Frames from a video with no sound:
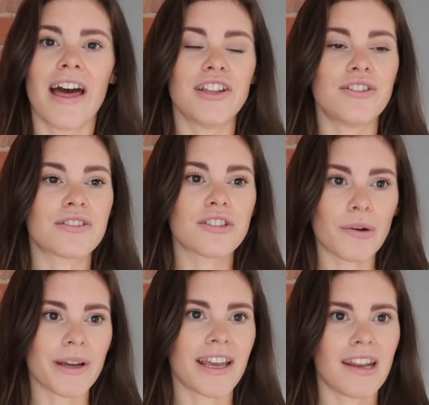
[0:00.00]
and you just
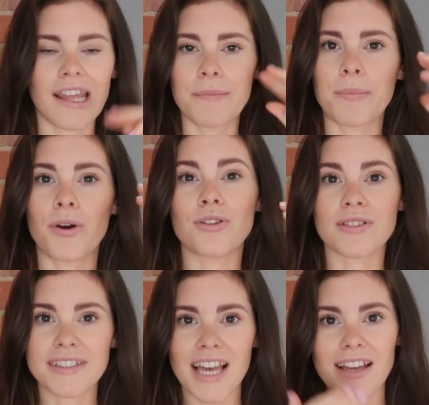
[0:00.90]
go in, input your
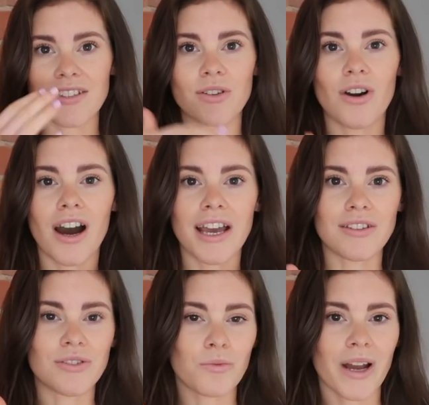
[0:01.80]
sex, your
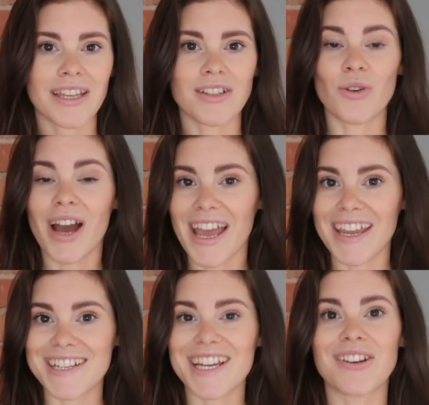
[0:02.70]
height, your weight, your
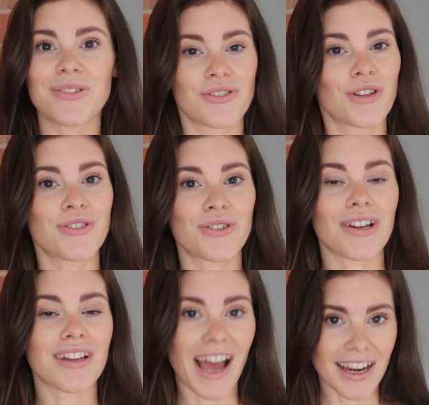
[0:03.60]
age, and also
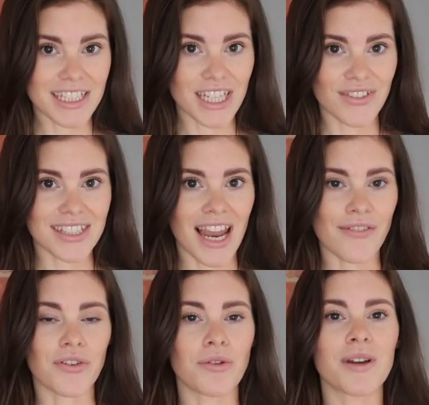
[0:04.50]
your activity
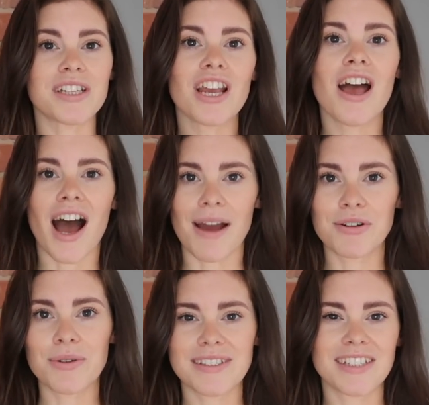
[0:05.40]
level, which I would
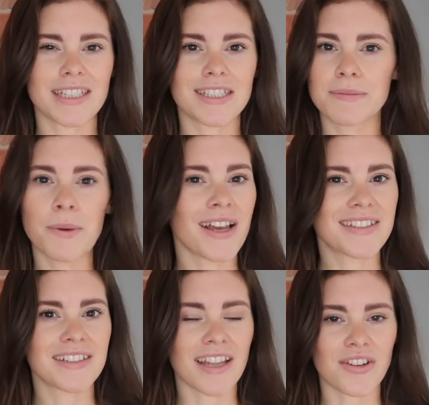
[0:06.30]
always suggest just put as
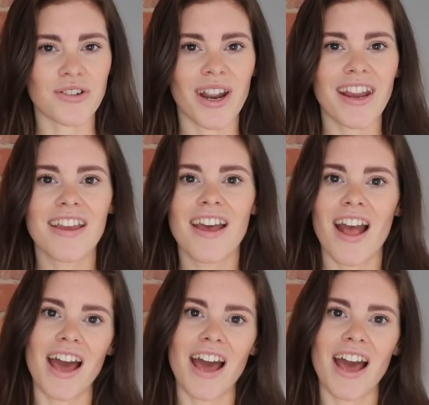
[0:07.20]
sedentary,